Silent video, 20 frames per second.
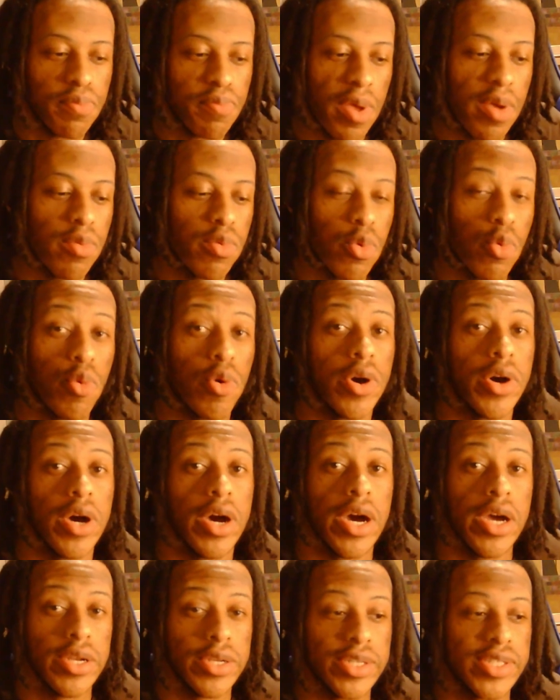people will
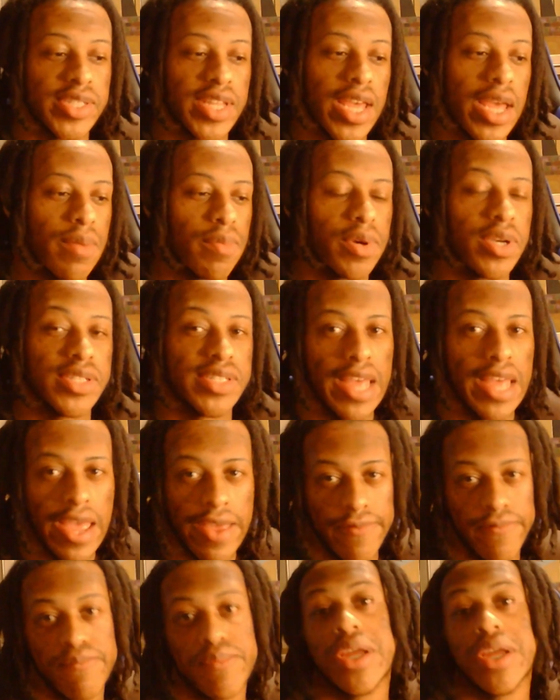understand because
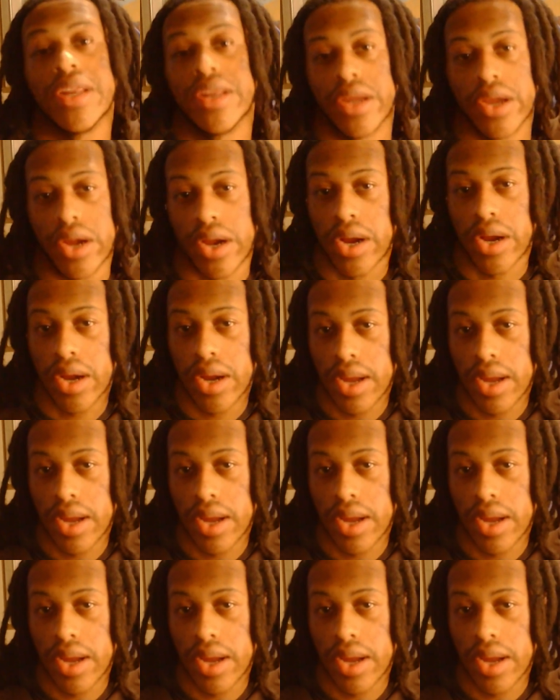they've been there.